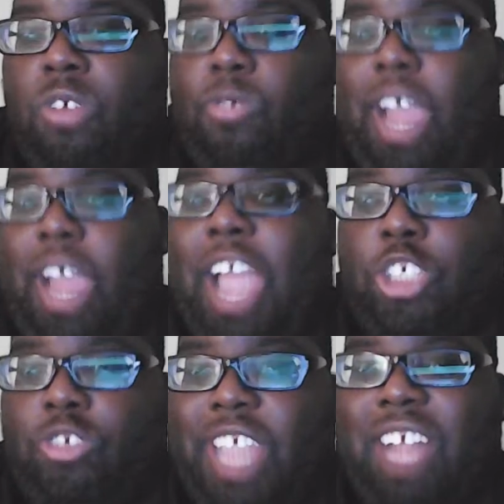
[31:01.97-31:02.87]
with
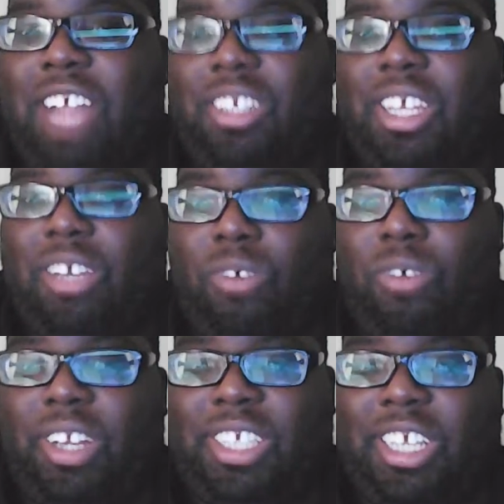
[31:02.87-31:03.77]
actual talent that can
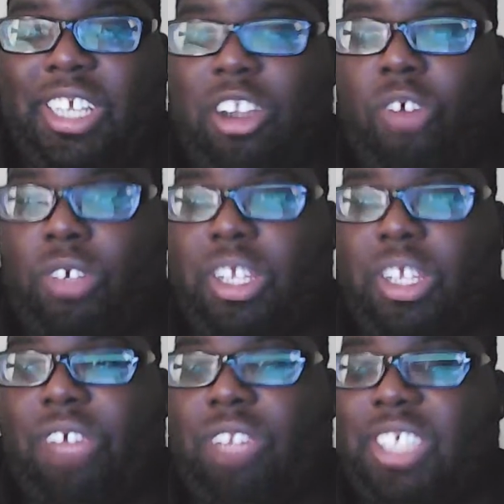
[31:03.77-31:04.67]
one day take over.
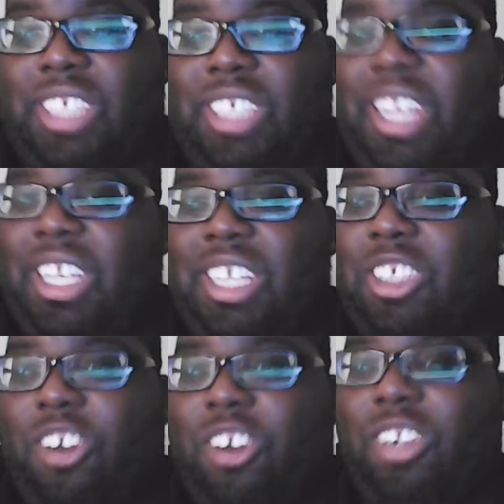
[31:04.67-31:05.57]
Let's say he
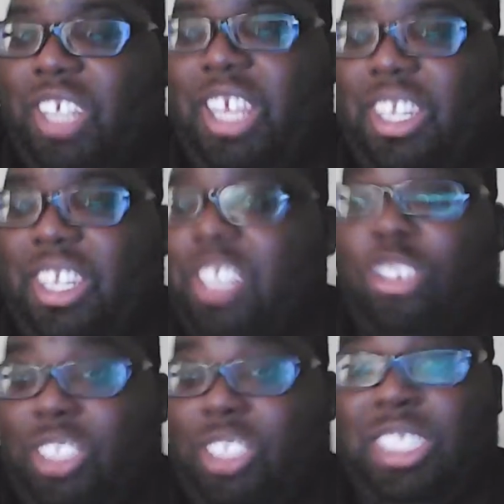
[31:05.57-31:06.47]
gets hurt again, because
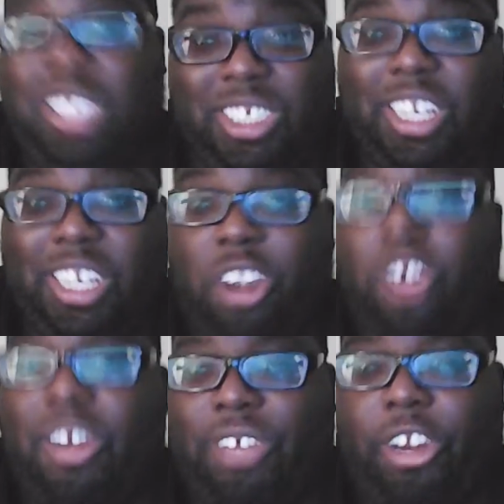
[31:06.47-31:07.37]
you see he keeps getting
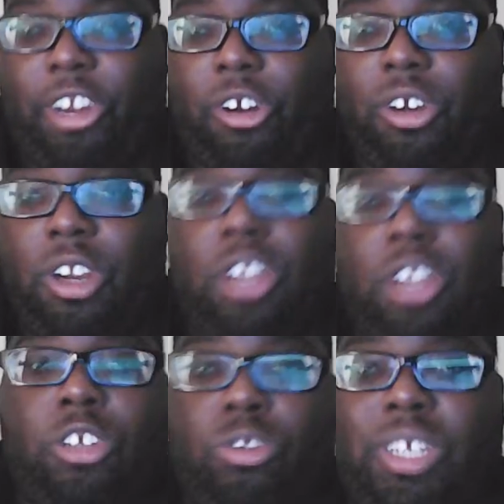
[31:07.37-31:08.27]
hurt every year.
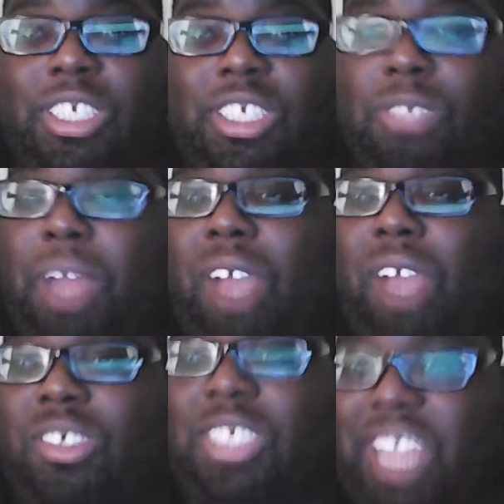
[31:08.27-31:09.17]
You need somebody
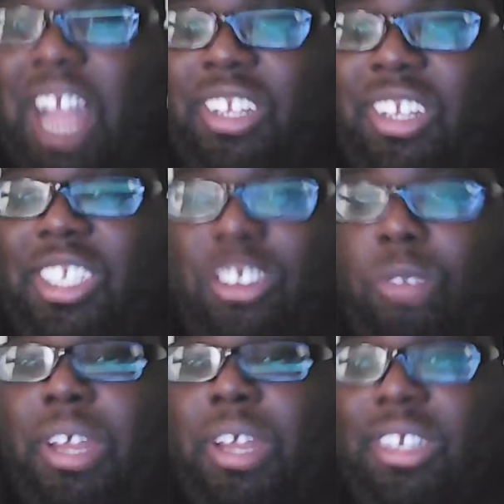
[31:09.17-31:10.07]
with some talent that's
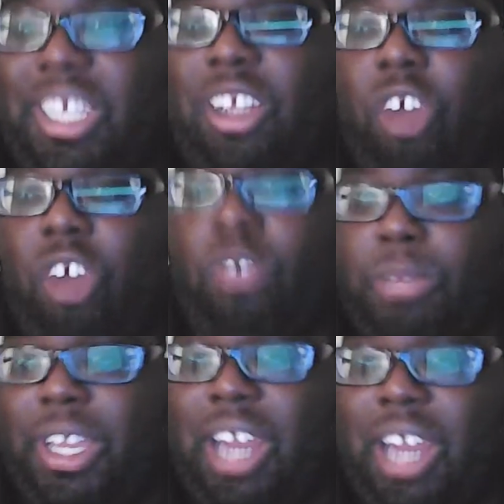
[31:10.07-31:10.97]
gonna be able to take over,
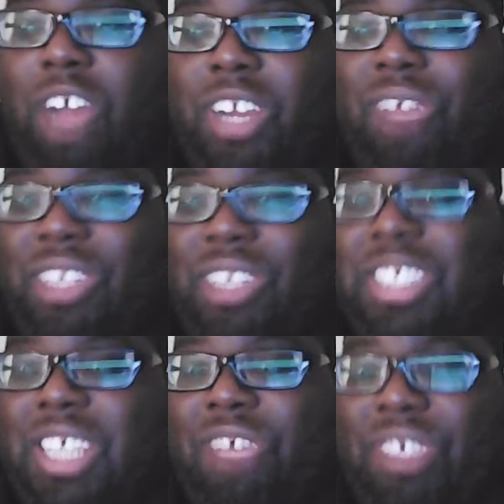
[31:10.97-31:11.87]
man. I don't care if
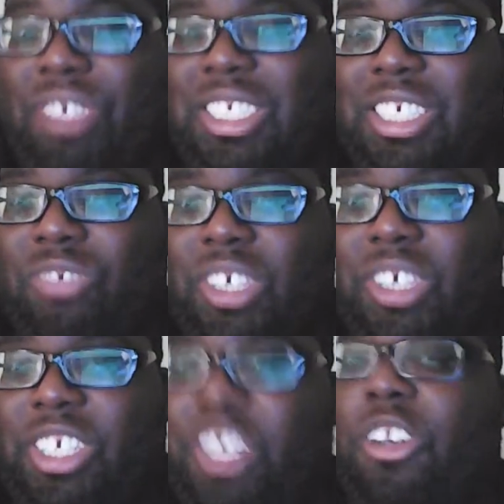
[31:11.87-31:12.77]
it's in his
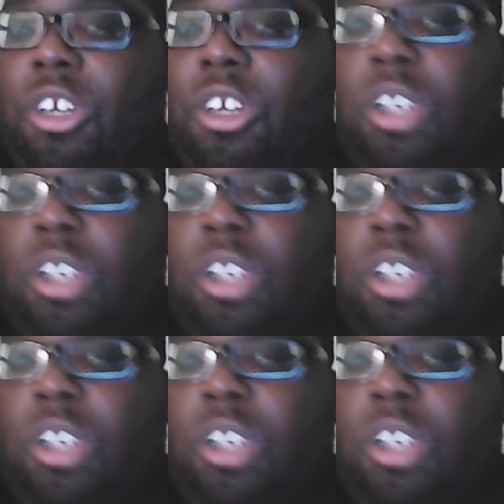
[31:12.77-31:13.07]
rookie year.